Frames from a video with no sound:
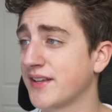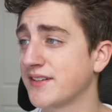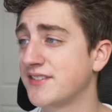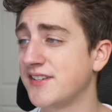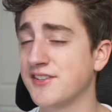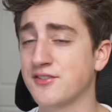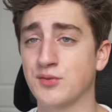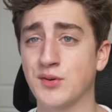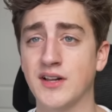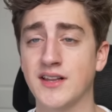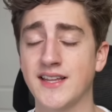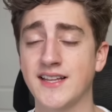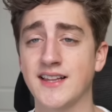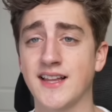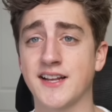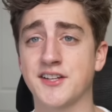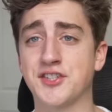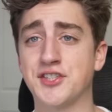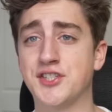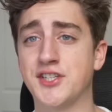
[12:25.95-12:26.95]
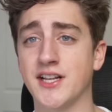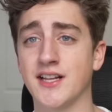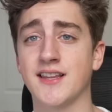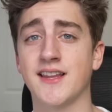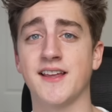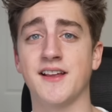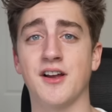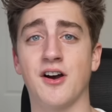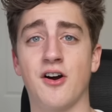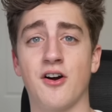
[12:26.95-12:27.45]
like she's really, like,
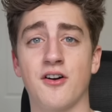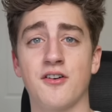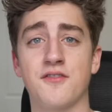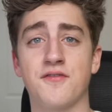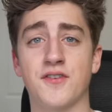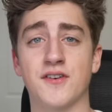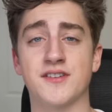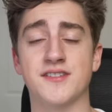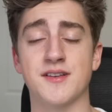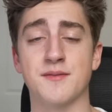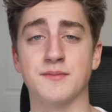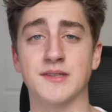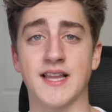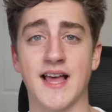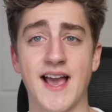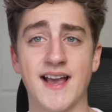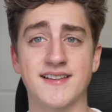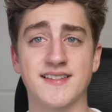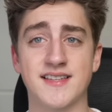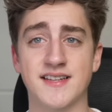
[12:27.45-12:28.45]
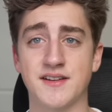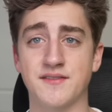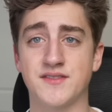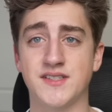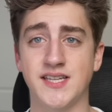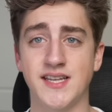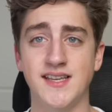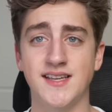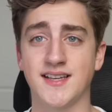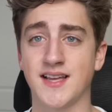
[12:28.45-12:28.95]
shilling hard for some laxative
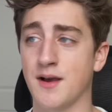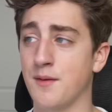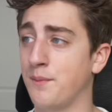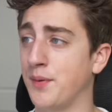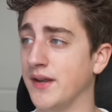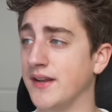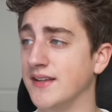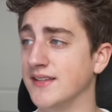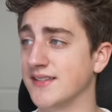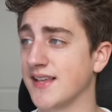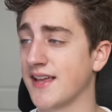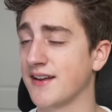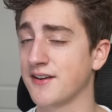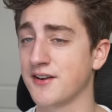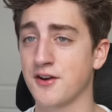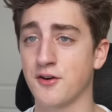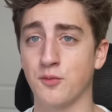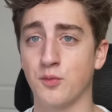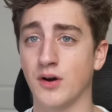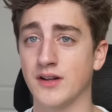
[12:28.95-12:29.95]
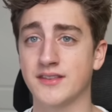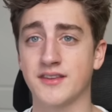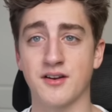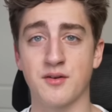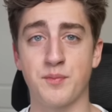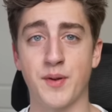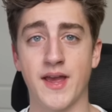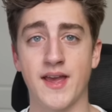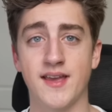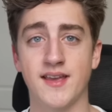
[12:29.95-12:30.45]
tea companies. I don't know what
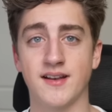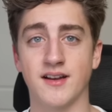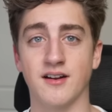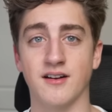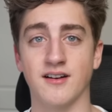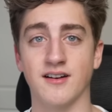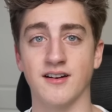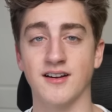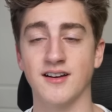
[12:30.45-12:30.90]
they're paying her.